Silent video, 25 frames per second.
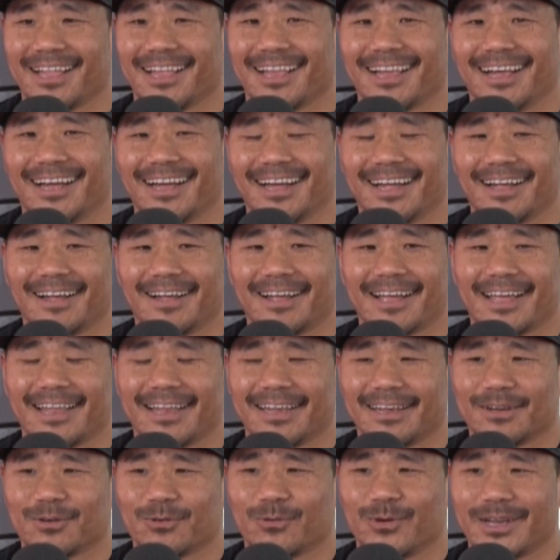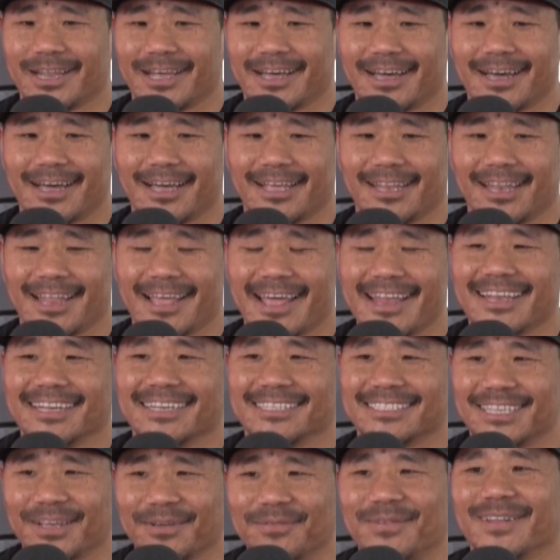and when I landed
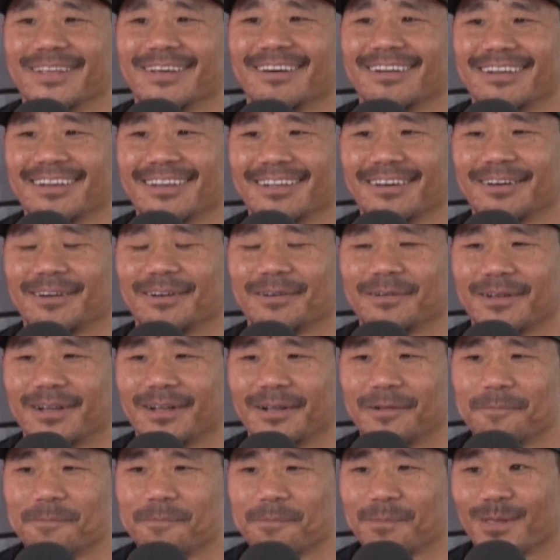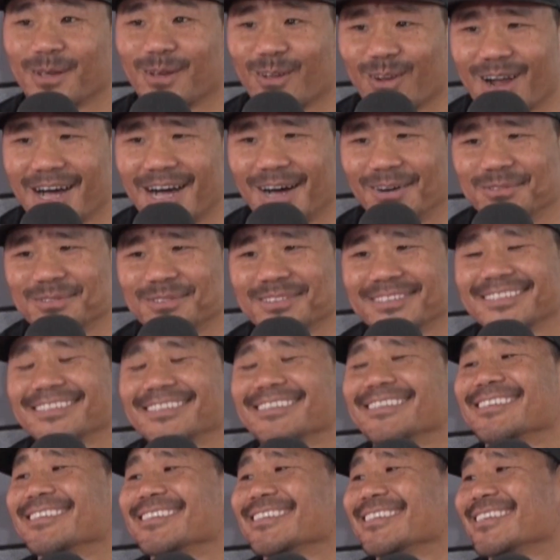safely on the ground,
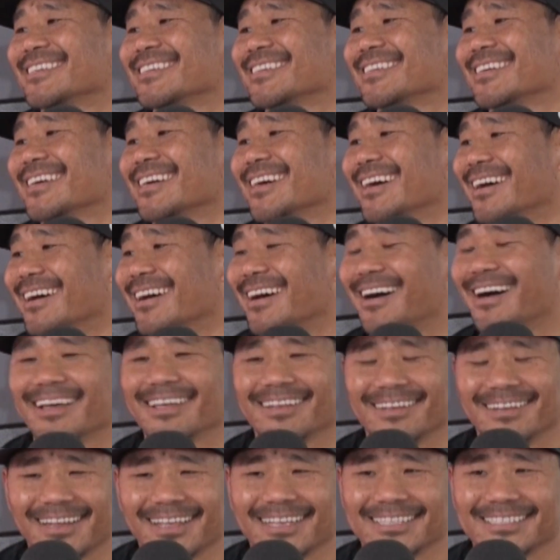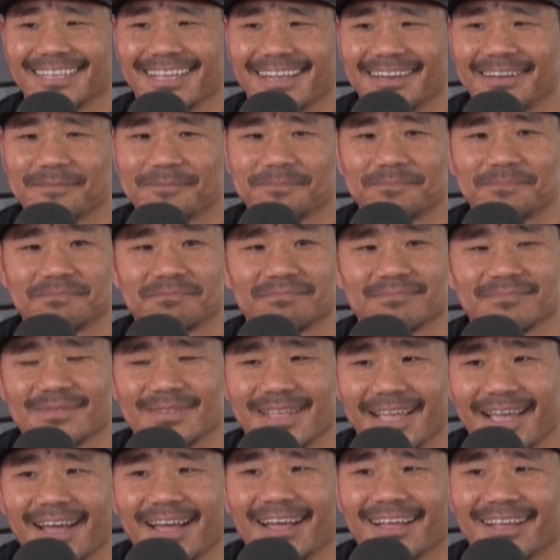I realized that,
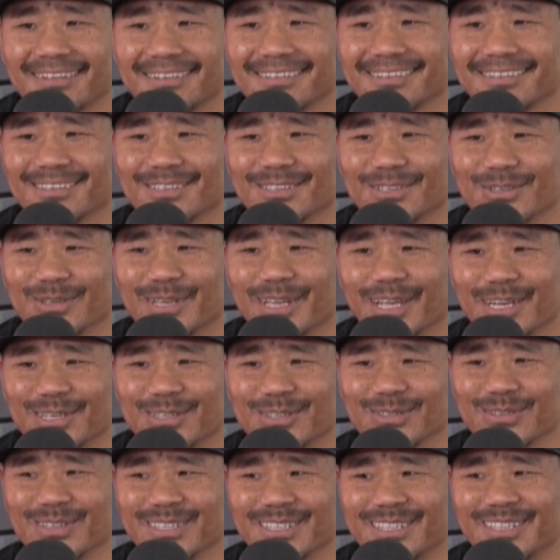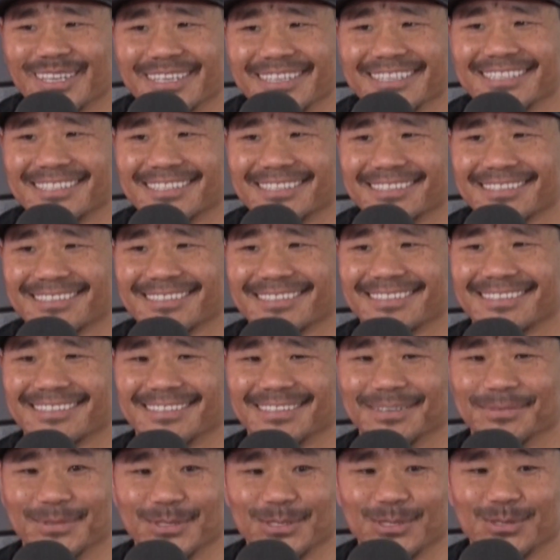yeah, you can do the things
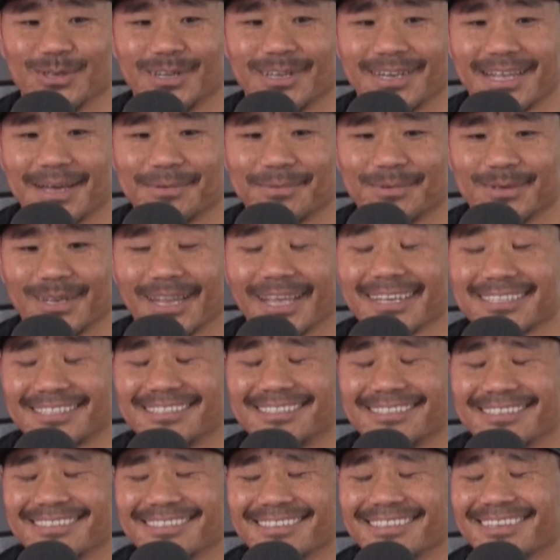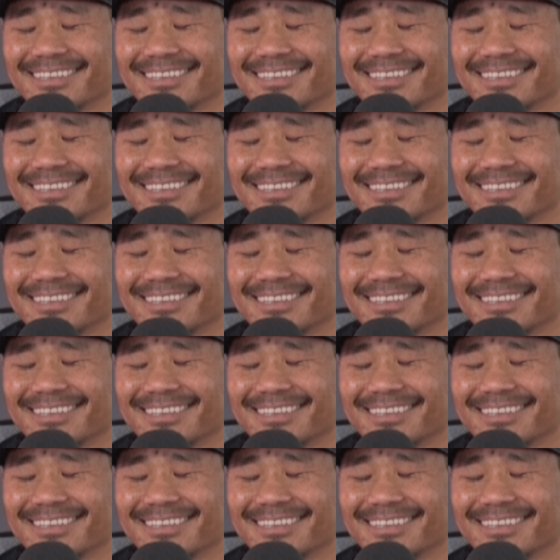even right. you don't have legs.